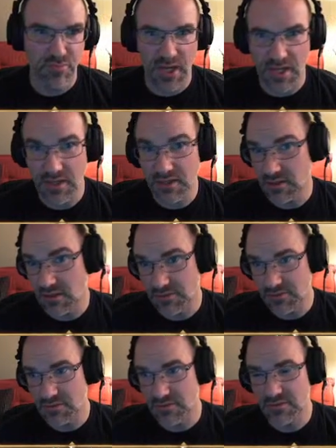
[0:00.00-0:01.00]
buying
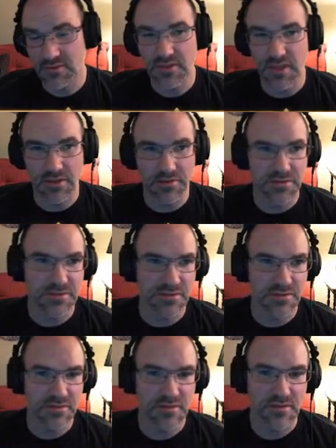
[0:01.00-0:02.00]
another
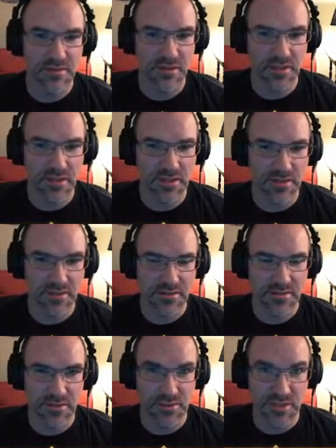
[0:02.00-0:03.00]
character, a
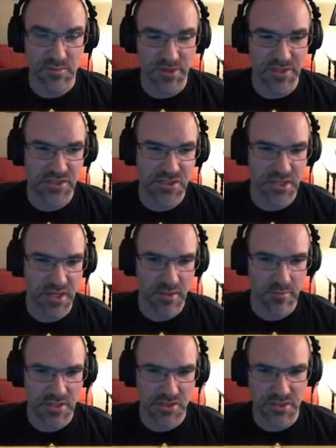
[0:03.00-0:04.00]
sprite sheet
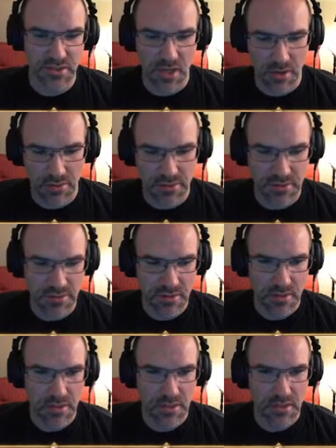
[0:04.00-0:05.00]
animation character,
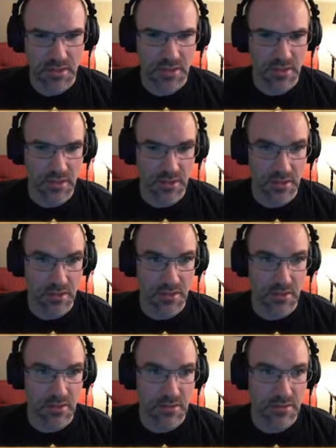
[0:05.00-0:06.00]

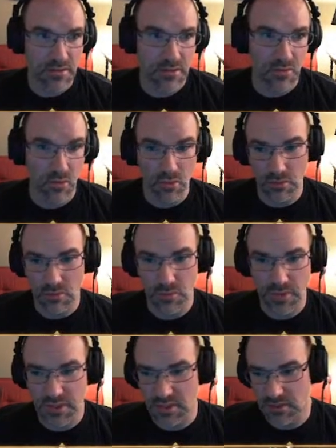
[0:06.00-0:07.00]
or
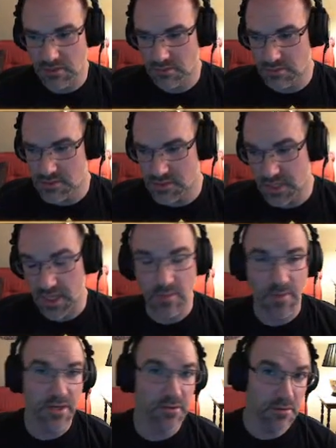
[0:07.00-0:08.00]
we can just
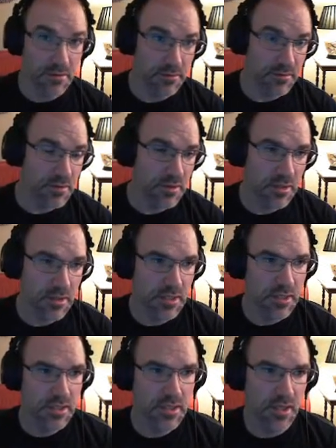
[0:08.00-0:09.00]
animate our own.
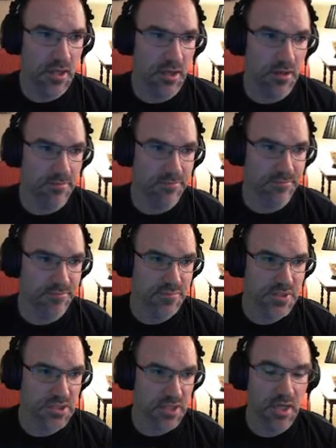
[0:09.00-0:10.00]

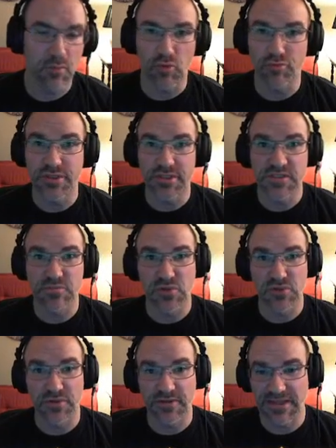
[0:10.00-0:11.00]
So yeah, we'll be
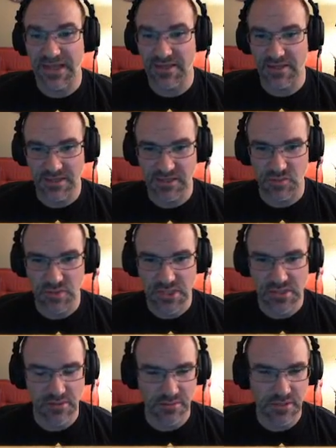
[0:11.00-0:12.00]
exploring that next week,
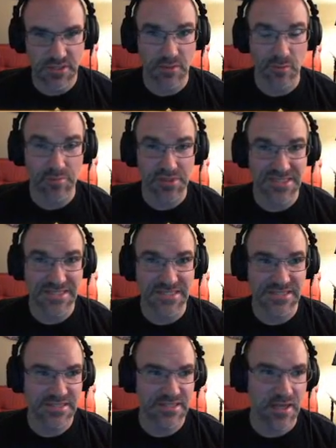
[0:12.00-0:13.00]
looking at replacing
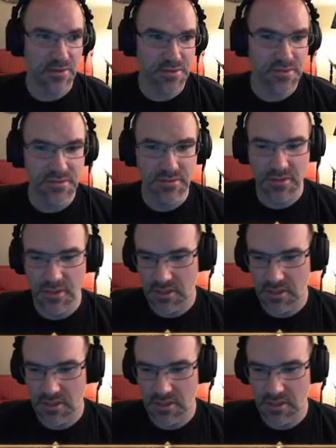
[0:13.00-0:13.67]
this character.